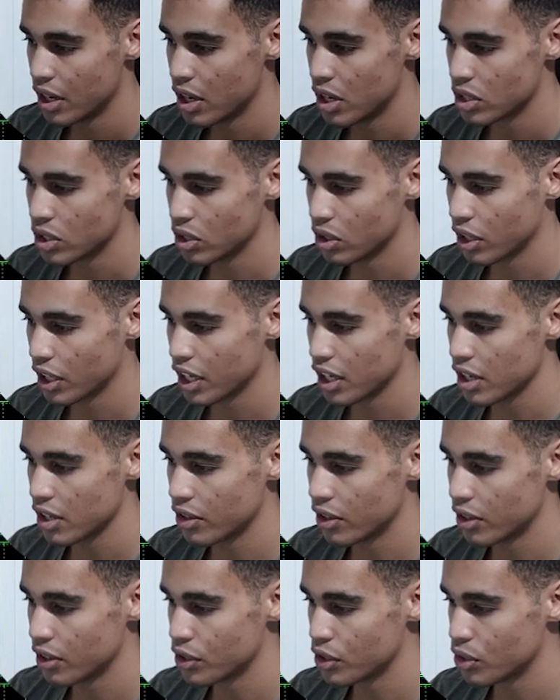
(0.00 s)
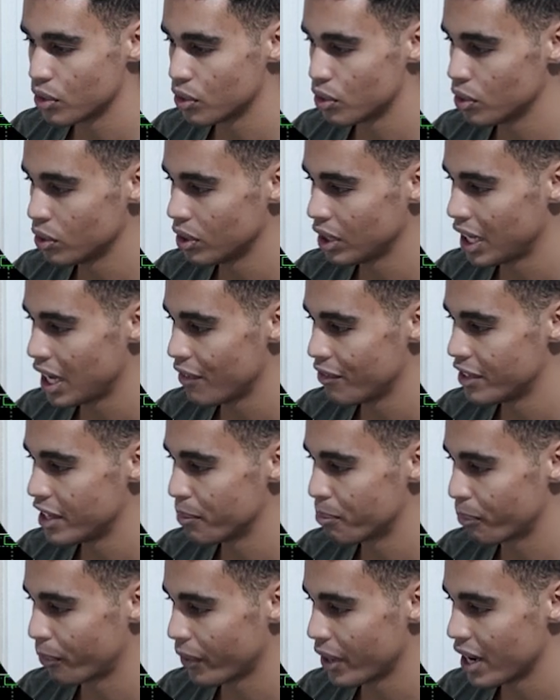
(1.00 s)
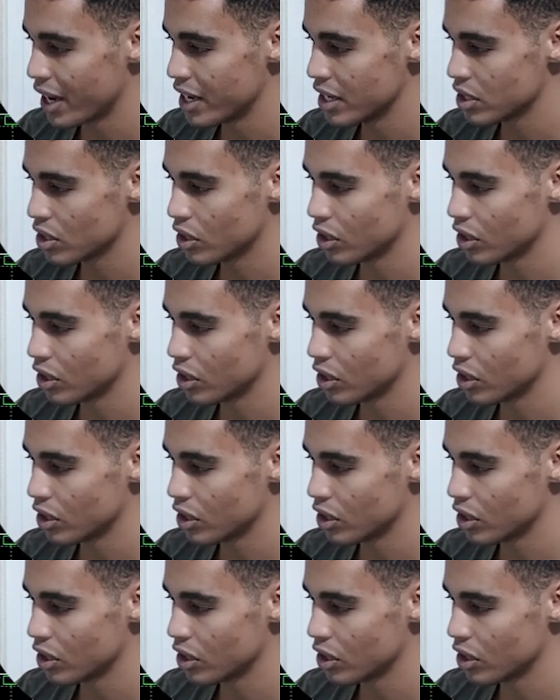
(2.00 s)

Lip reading: So here you should have the price